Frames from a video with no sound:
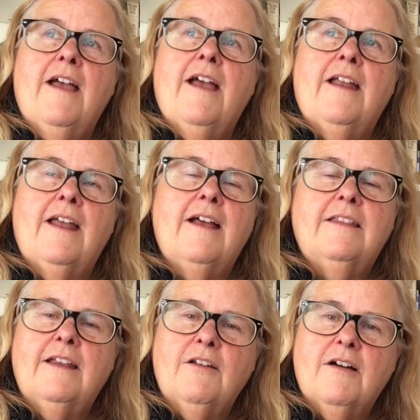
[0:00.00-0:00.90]
and had
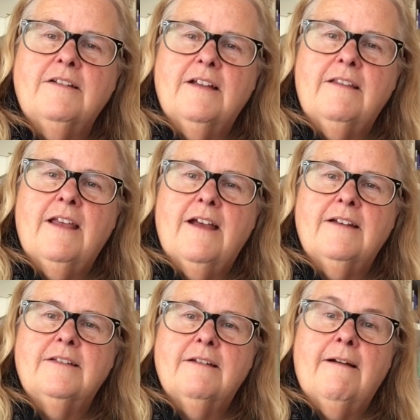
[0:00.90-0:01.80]
they not done
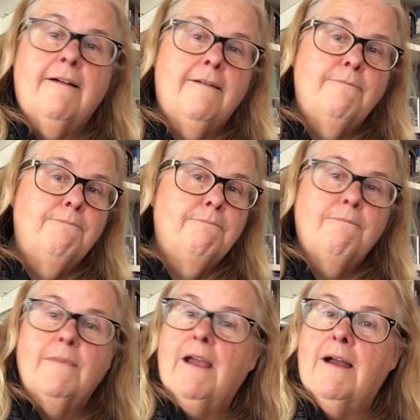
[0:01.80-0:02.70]
that, um,
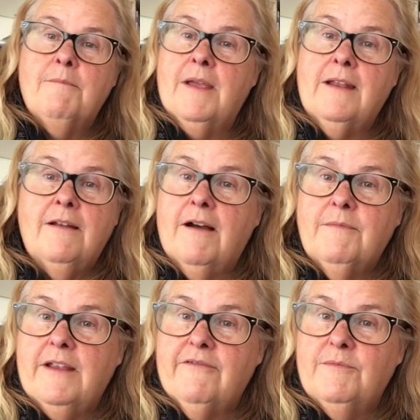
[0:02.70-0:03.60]
I may
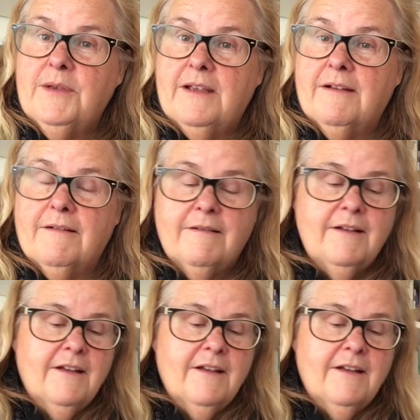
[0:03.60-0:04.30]
not even be here.